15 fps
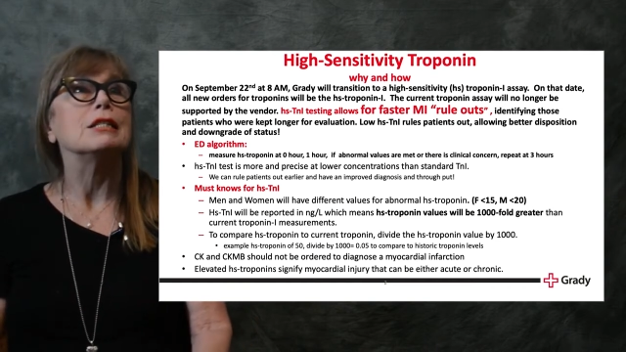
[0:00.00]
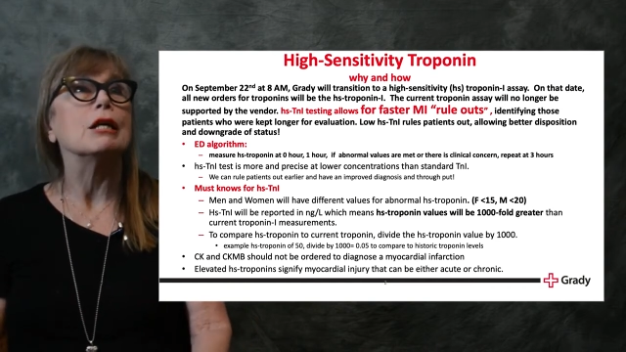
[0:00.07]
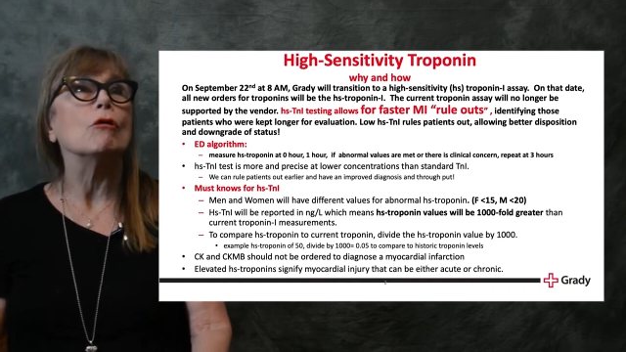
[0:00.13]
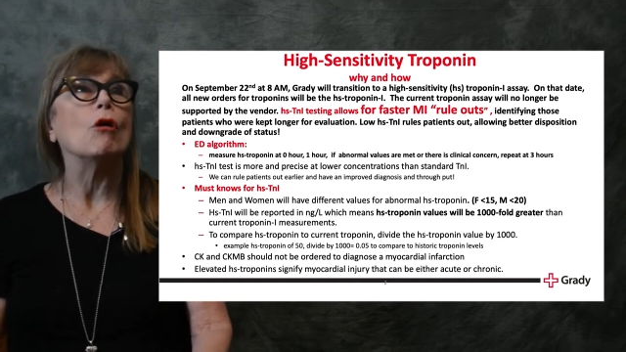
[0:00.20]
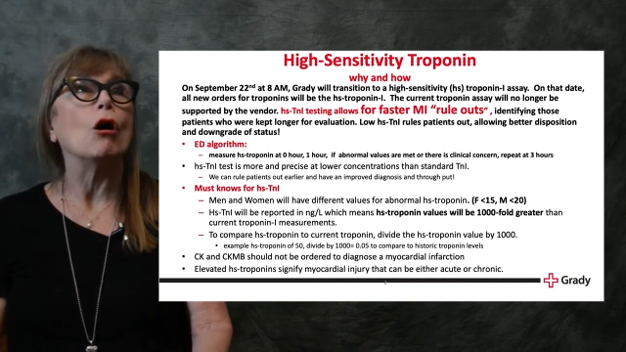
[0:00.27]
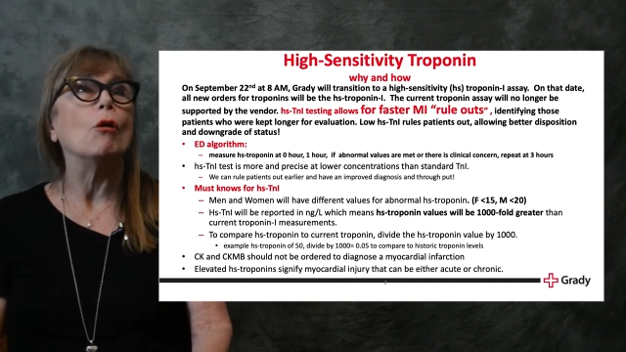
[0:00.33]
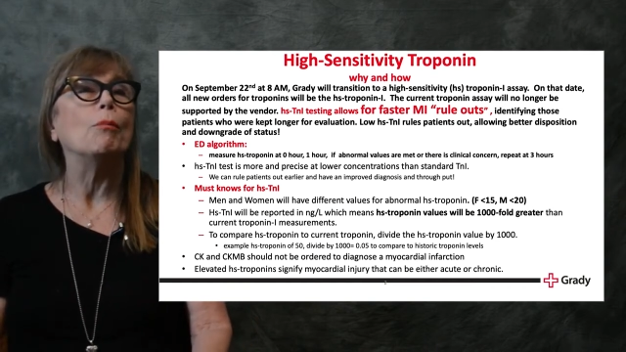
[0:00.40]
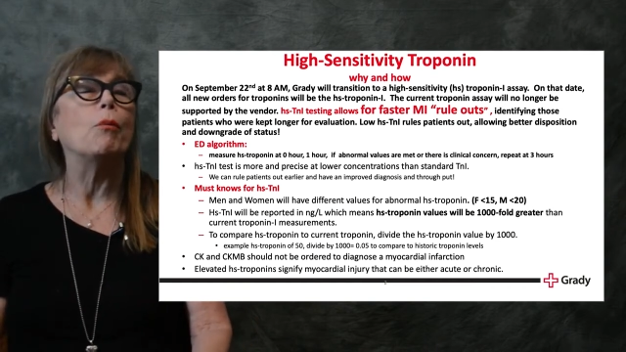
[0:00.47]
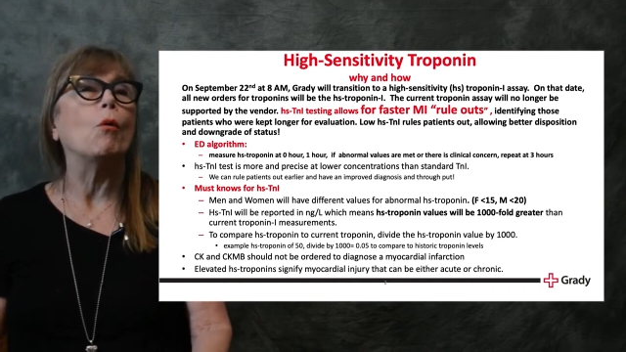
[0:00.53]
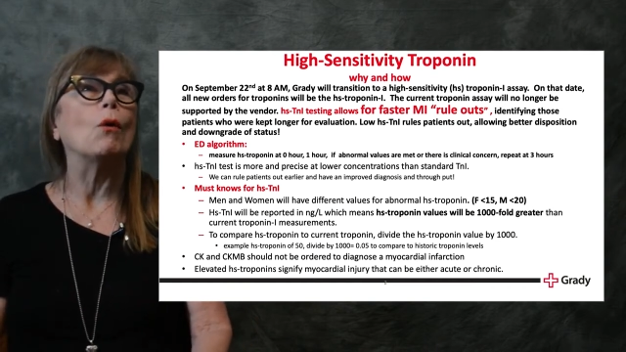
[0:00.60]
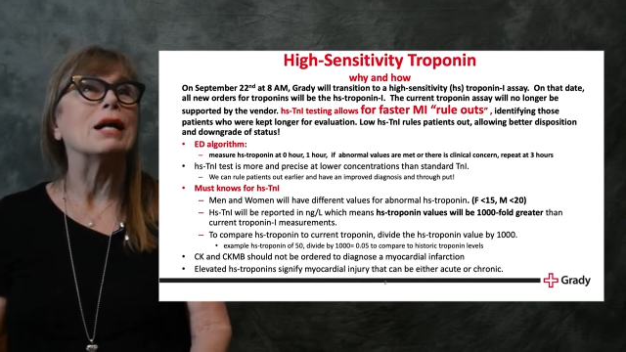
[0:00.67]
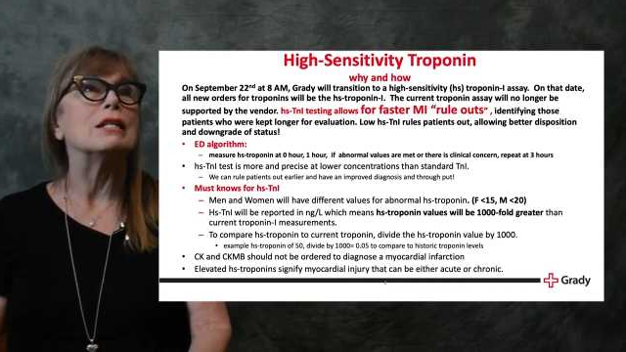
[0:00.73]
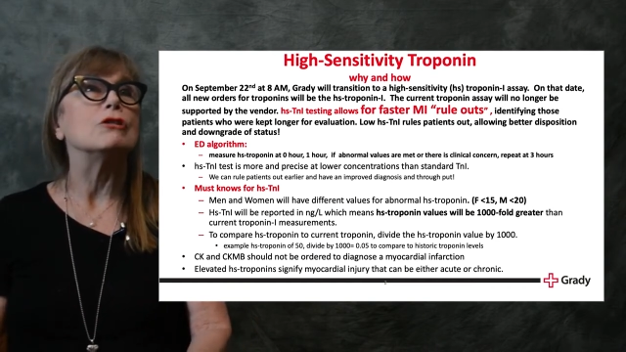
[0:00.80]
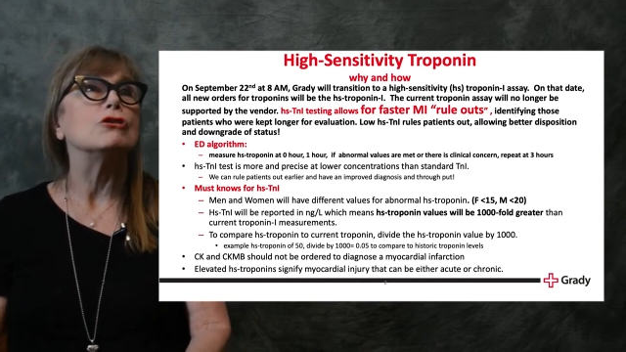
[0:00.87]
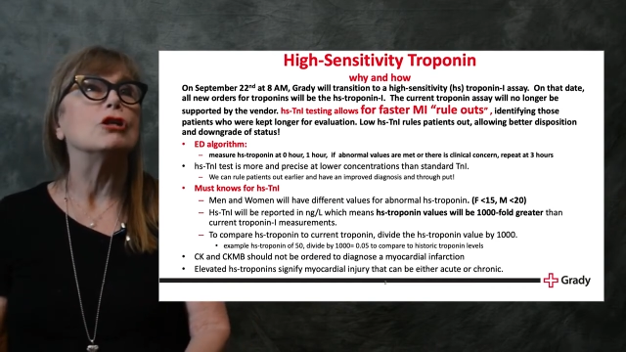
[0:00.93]

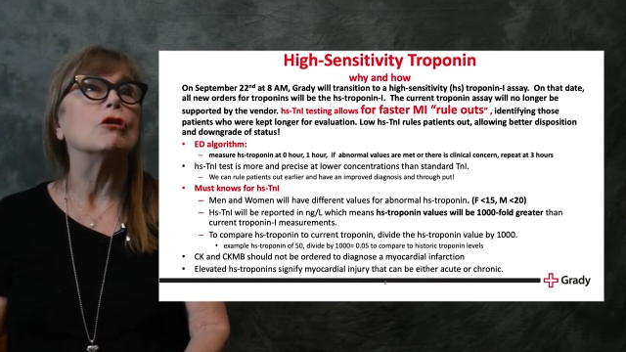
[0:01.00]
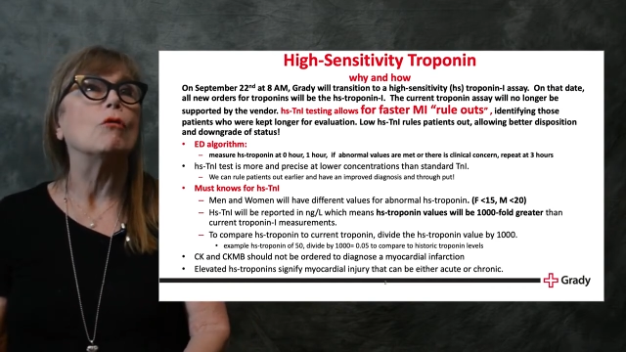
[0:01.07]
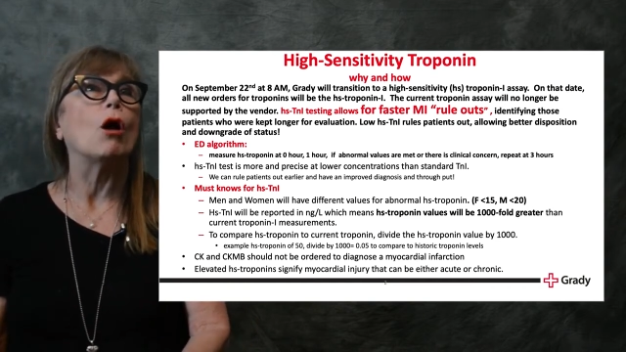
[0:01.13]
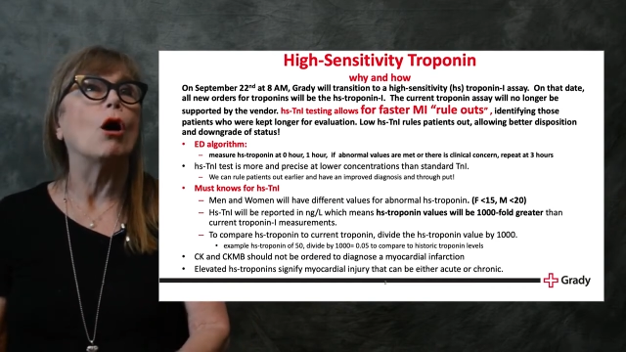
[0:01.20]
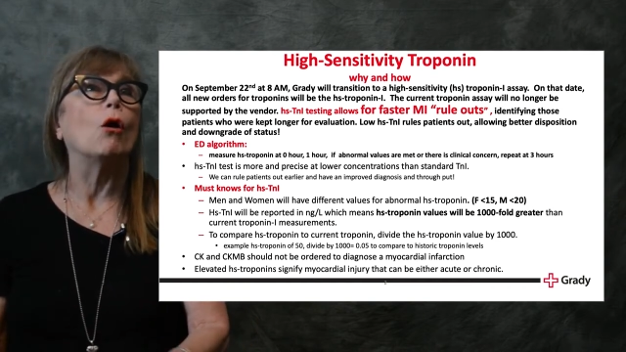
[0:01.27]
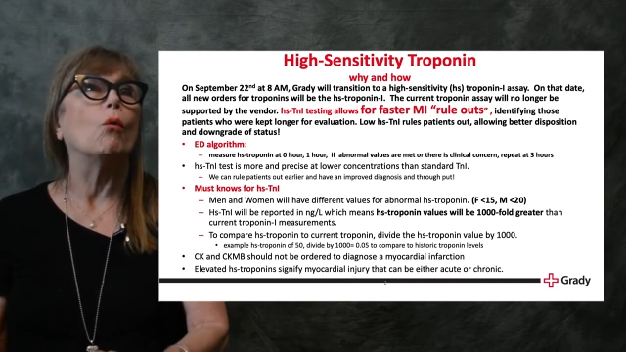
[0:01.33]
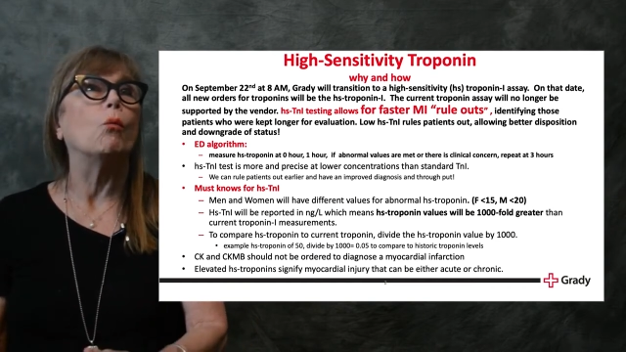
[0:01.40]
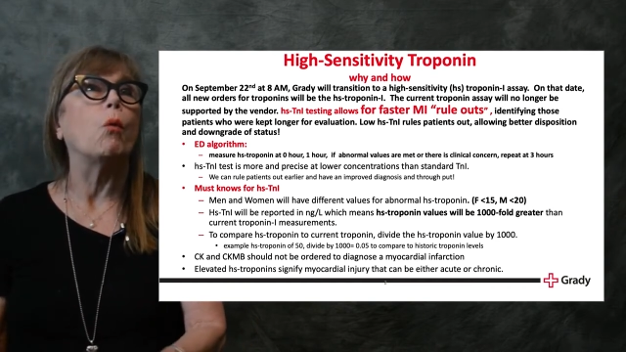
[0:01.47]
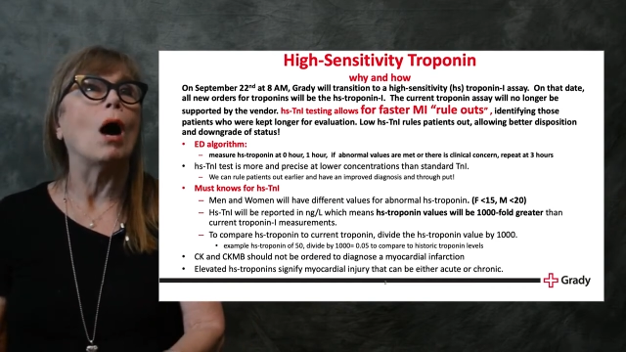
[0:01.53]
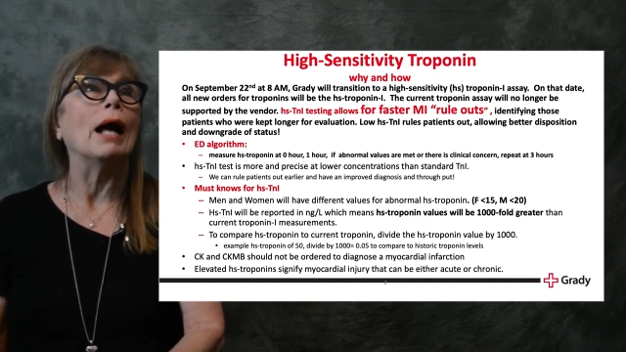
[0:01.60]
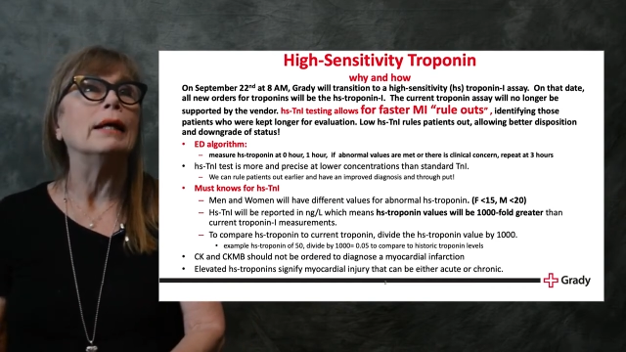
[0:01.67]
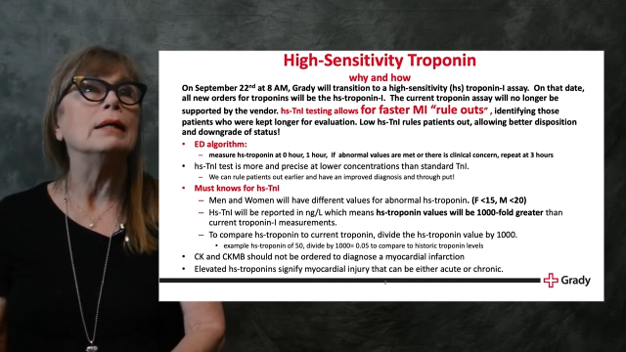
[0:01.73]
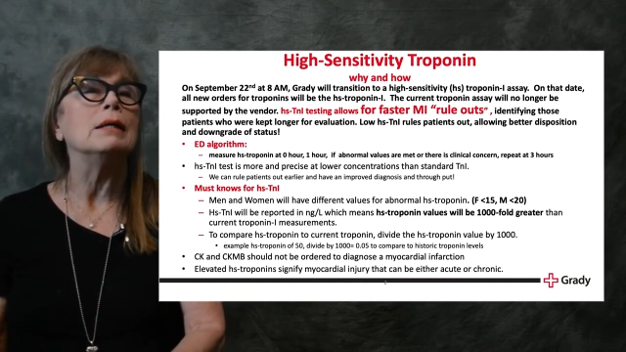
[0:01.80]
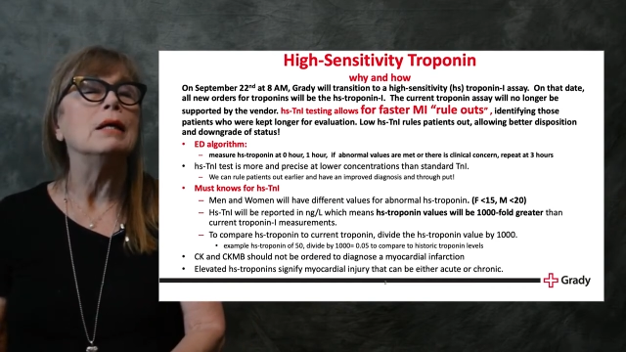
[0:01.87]
0.01